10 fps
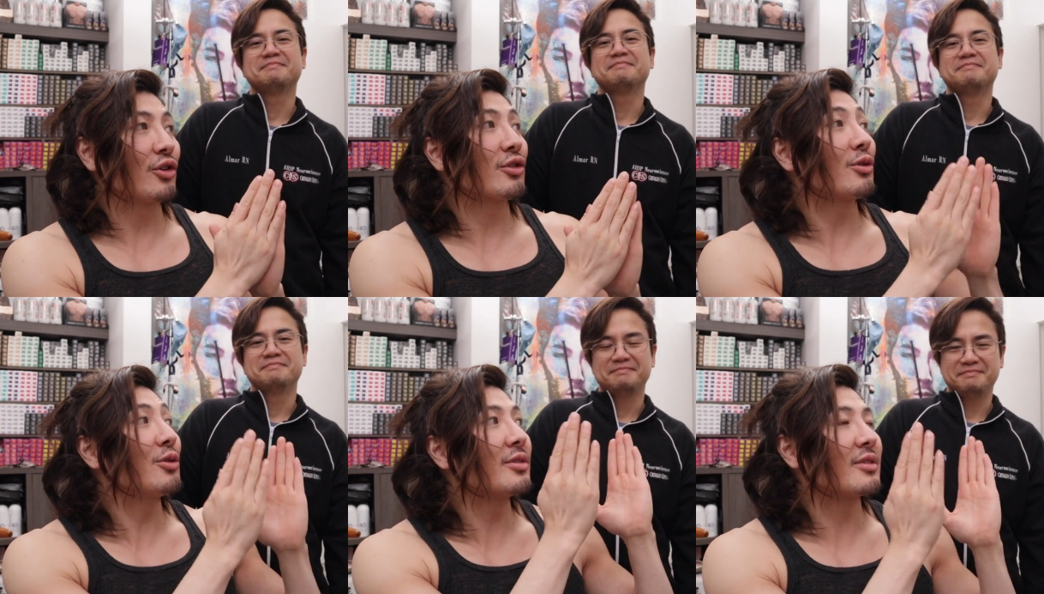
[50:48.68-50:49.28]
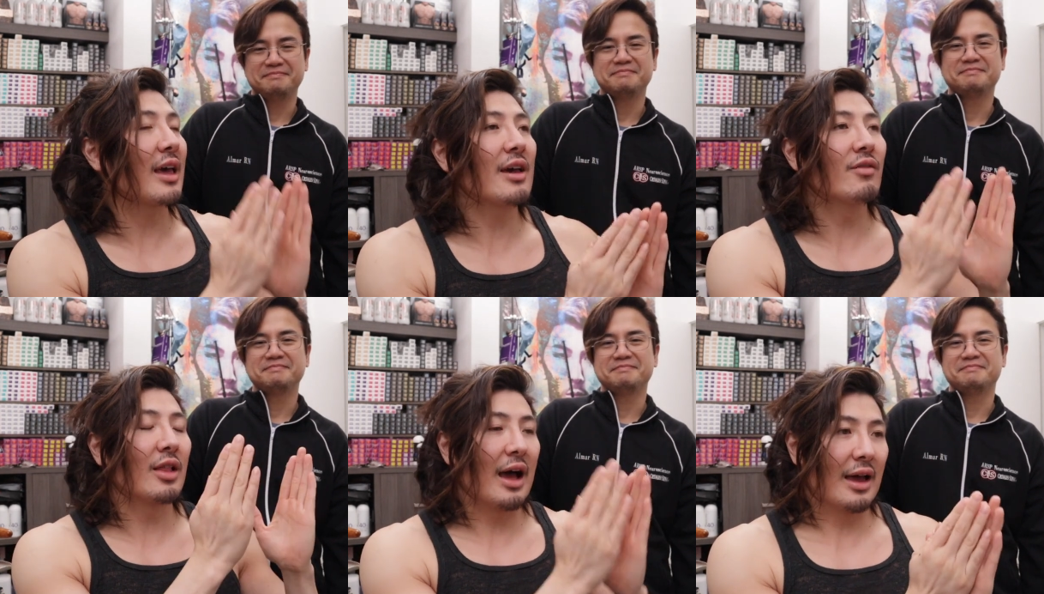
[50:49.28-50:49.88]
Speaker 1: nurse. So you
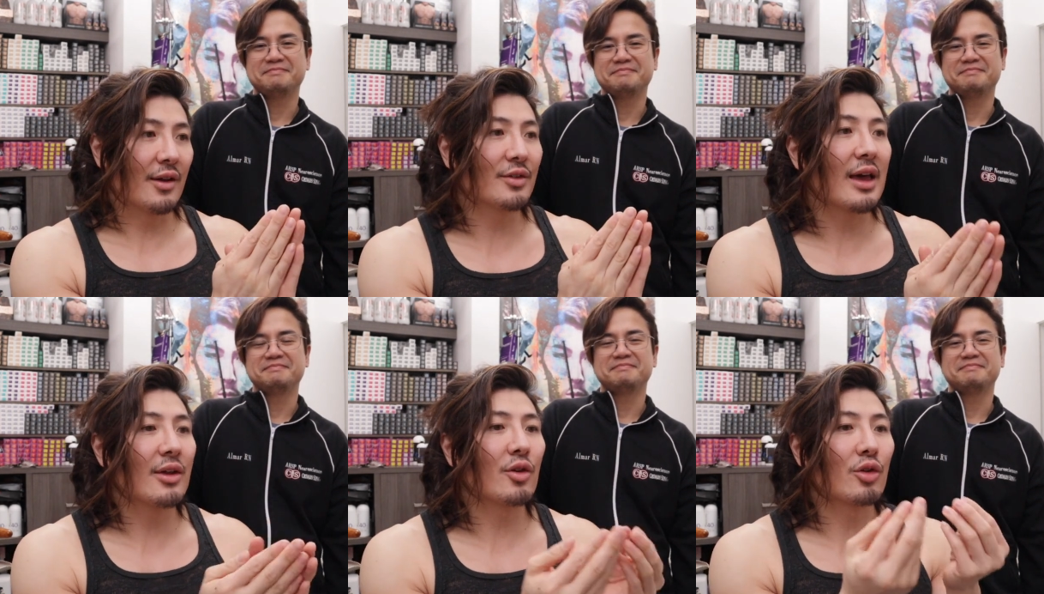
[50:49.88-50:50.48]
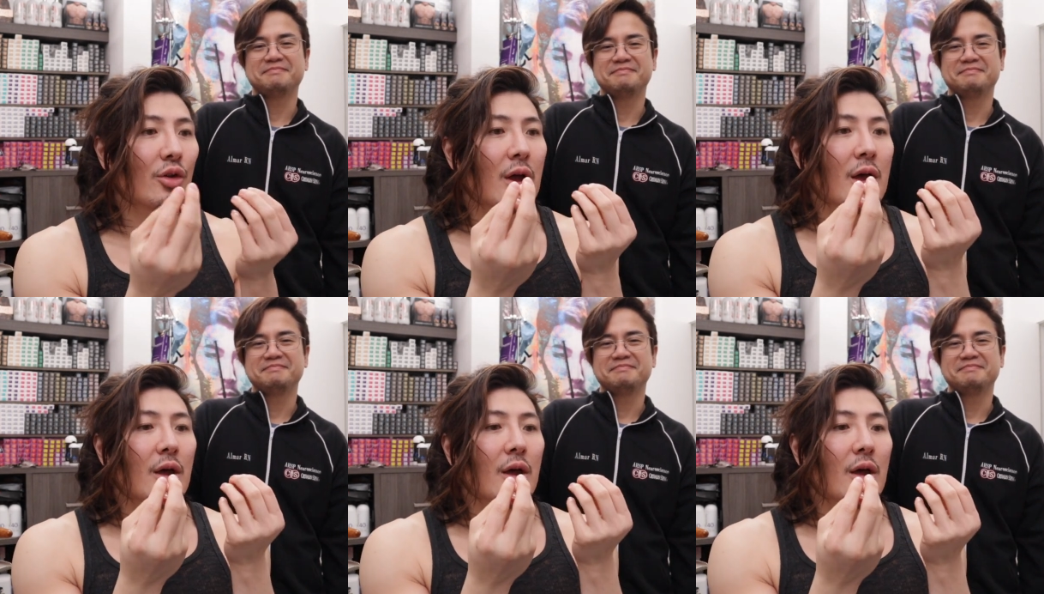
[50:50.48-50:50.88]
save lives, and you're